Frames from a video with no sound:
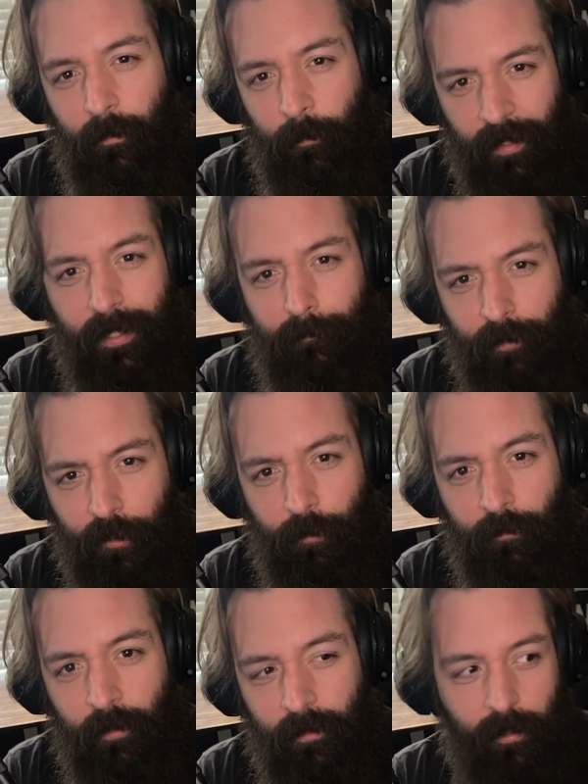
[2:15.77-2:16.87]
Eva
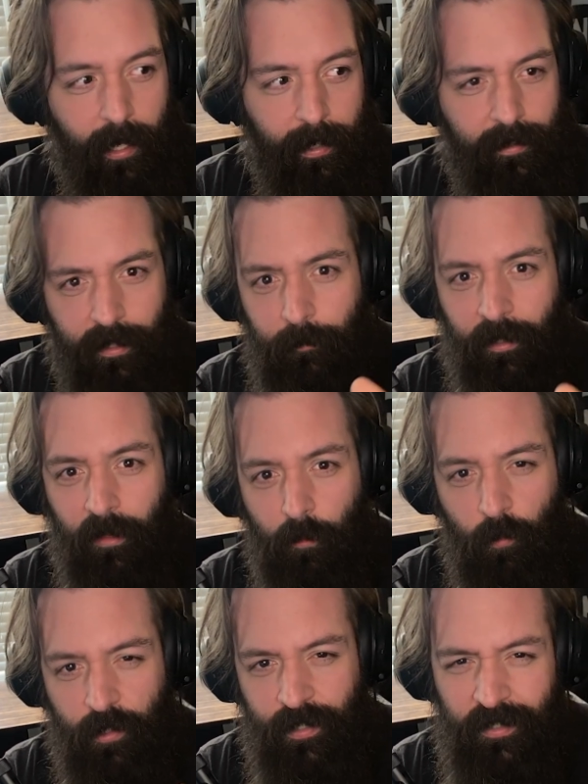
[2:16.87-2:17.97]
goon like Tim Keller
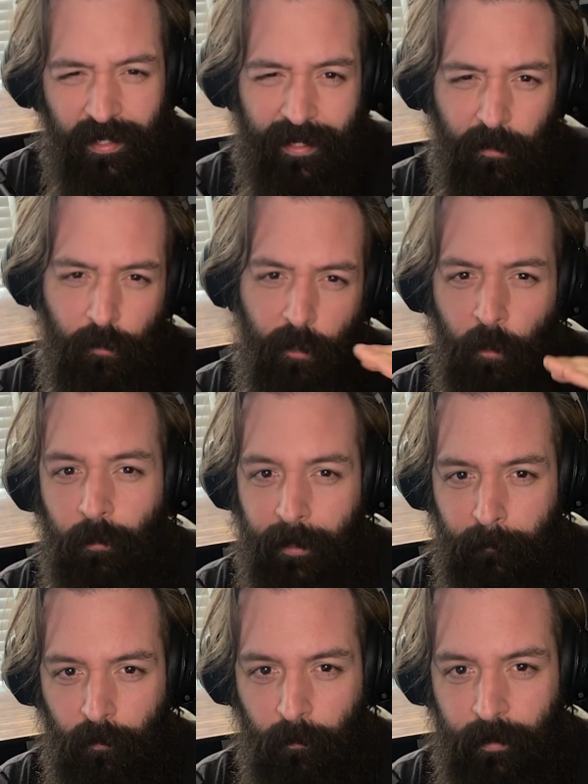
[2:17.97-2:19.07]
was. He's like a
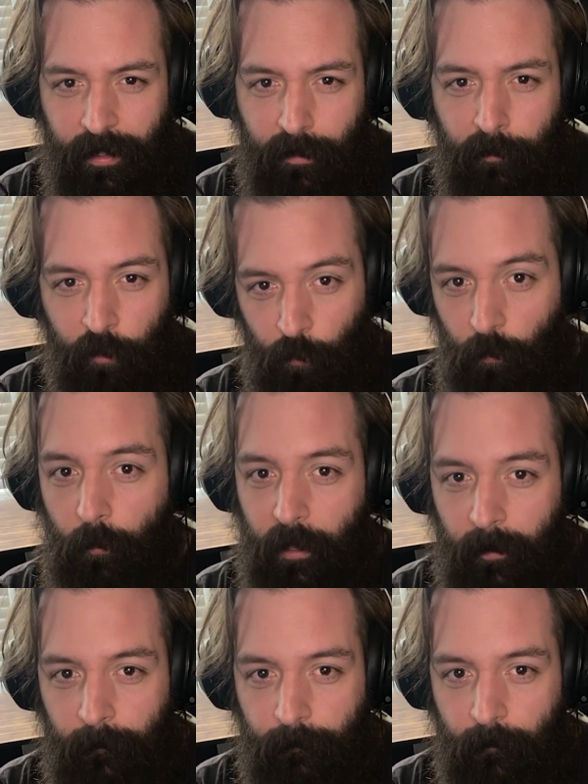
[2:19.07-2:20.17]
low-level Big Eva crony.
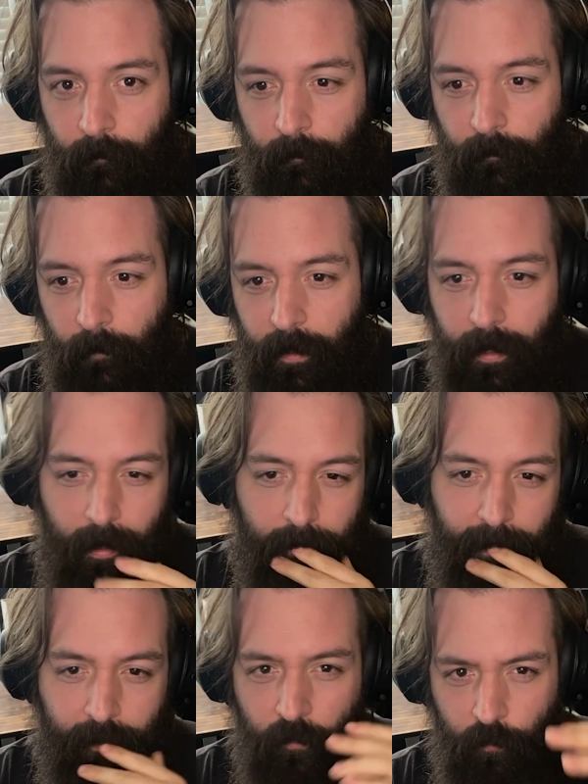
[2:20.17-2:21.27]
Yeah,
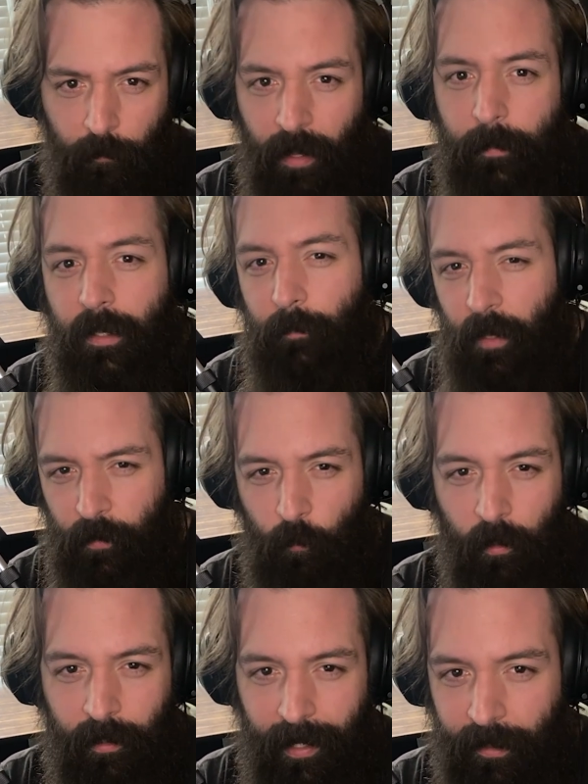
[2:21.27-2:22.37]
like maybe
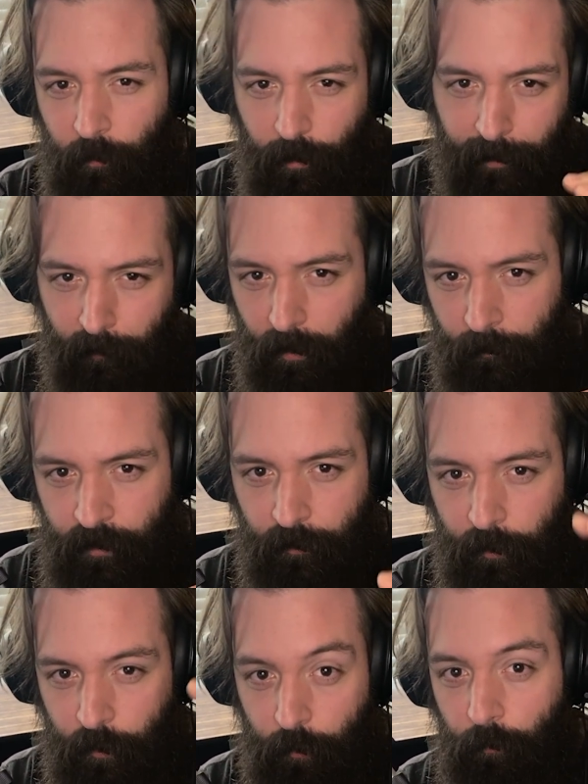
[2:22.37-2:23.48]
one day he'll level up to the
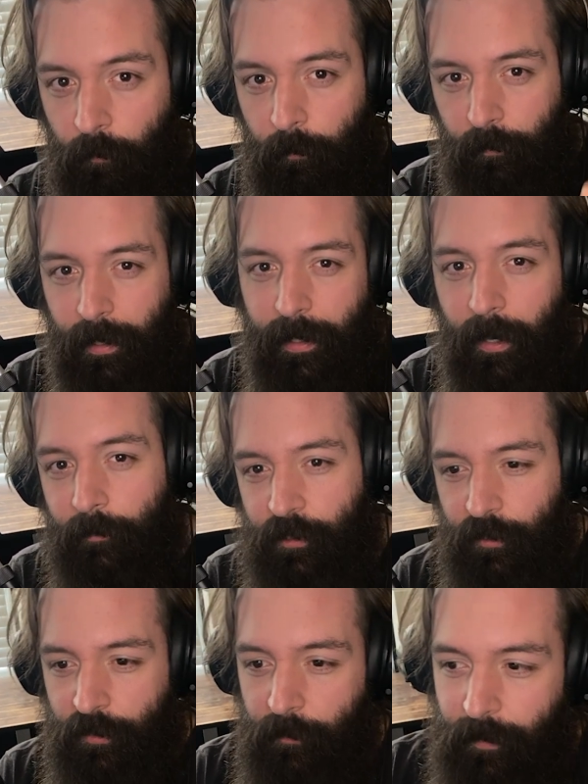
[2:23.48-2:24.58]
goon. But right now he's
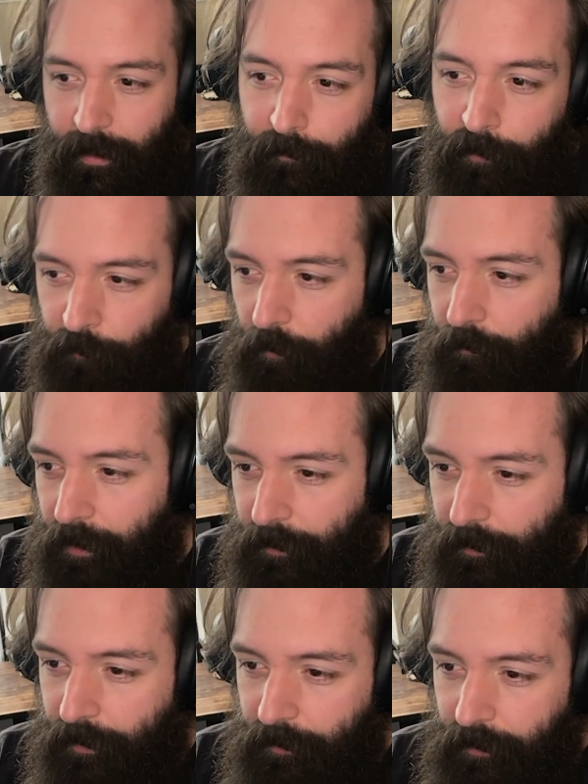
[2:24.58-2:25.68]
just a Big Eva crony because
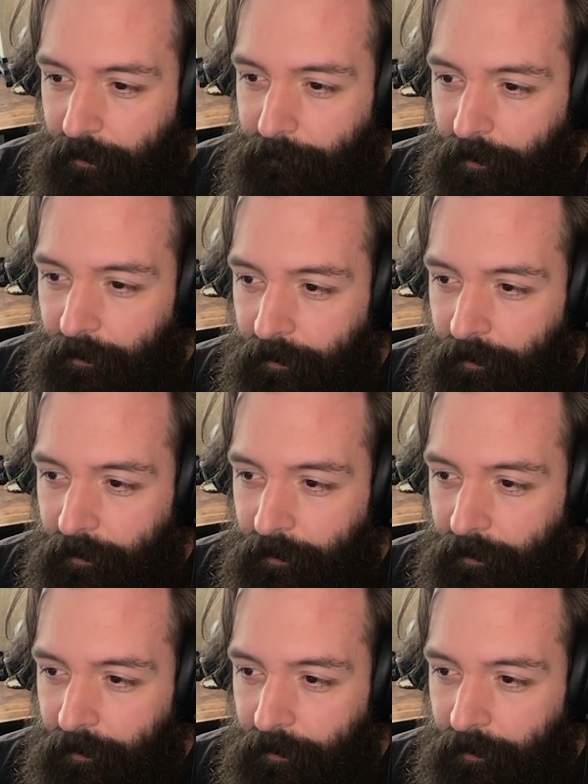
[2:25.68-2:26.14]
he's kind of a